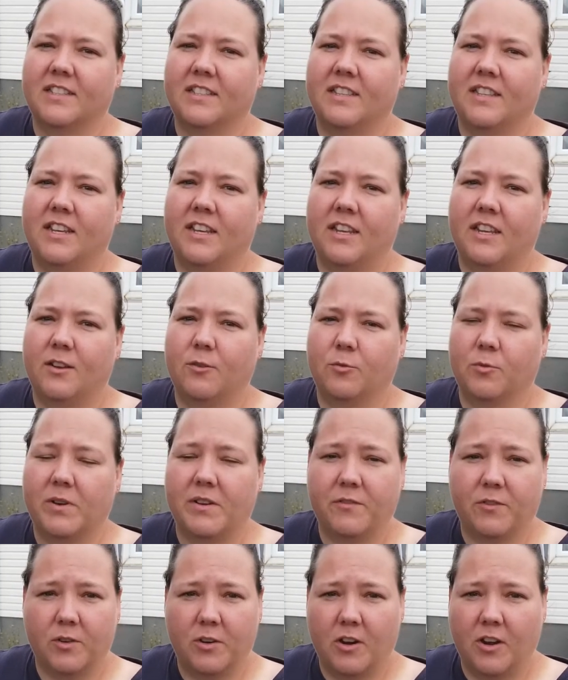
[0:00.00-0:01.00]
the
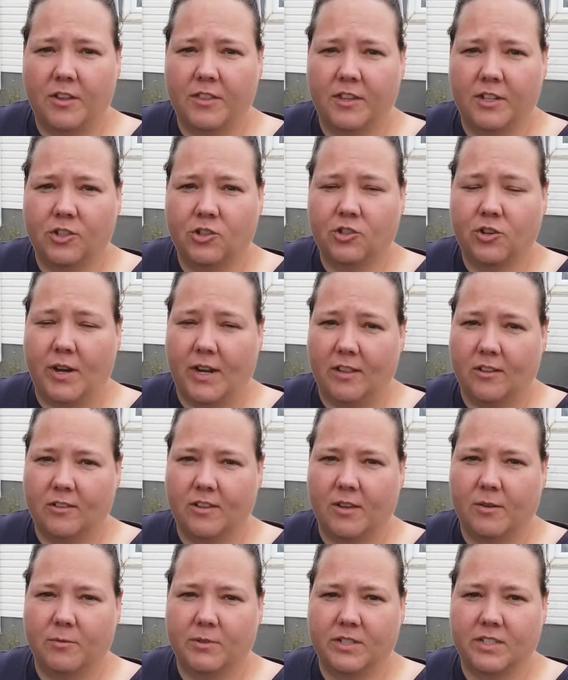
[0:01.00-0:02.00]
reefer on the trailer
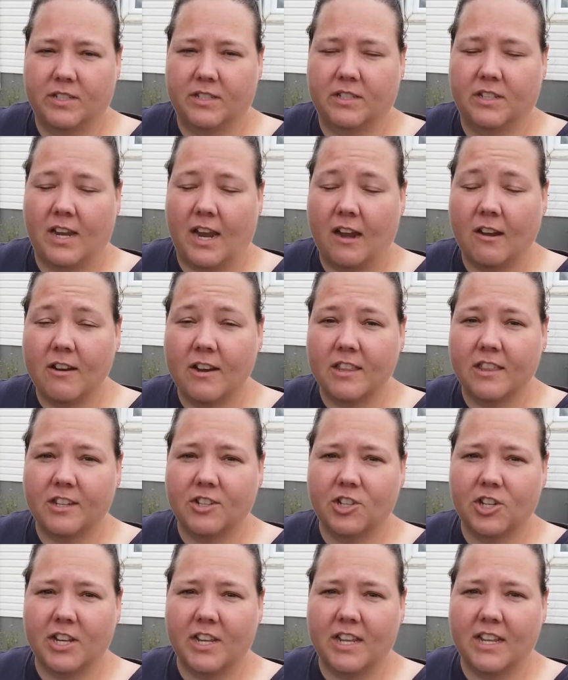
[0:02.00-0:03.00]
that was carrying the
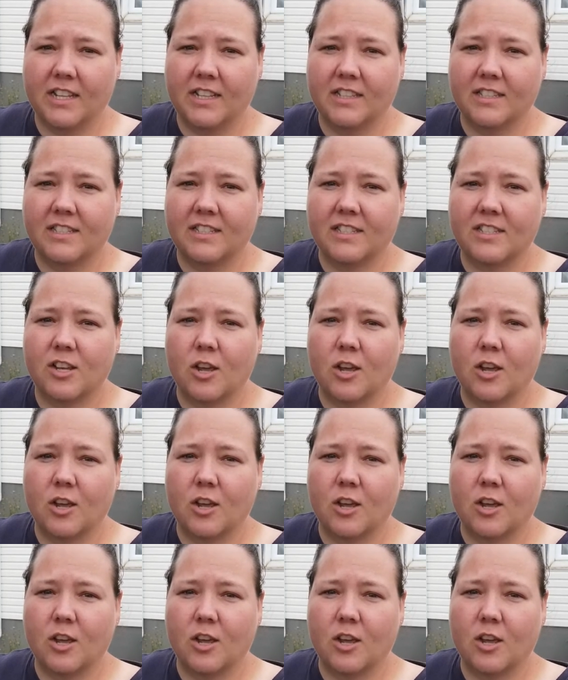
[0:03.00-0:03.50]
chickens